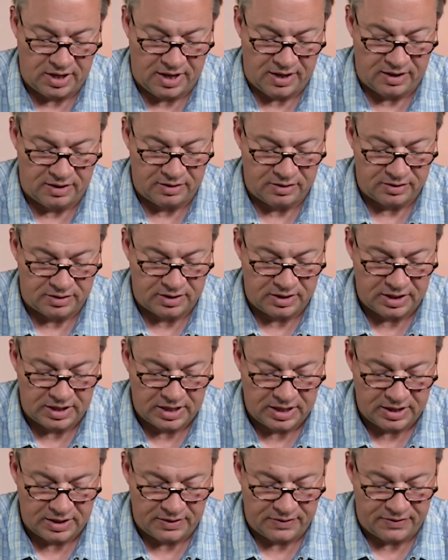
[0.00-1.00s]
and
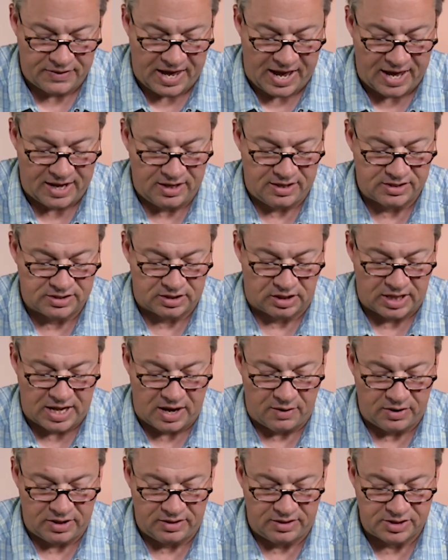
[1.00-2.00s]
that is
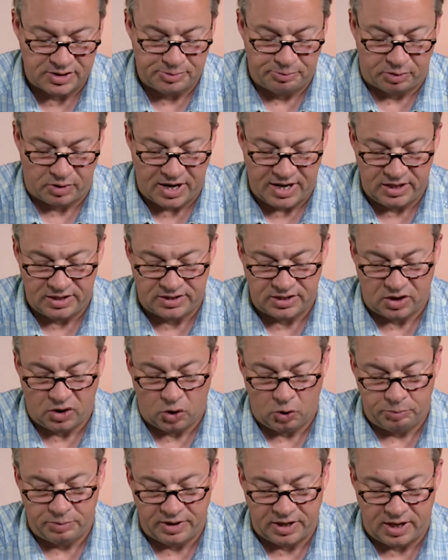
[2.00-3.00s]
allowing this braid to
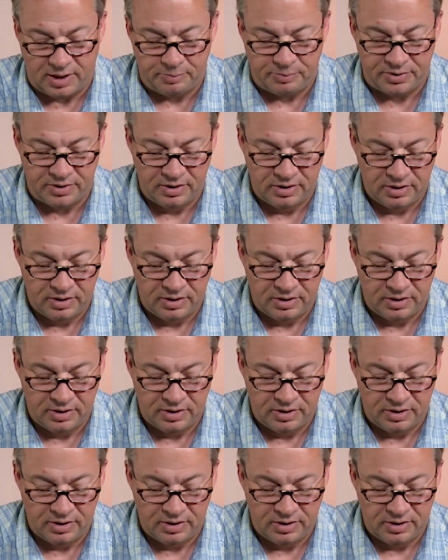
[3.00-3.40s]
open up.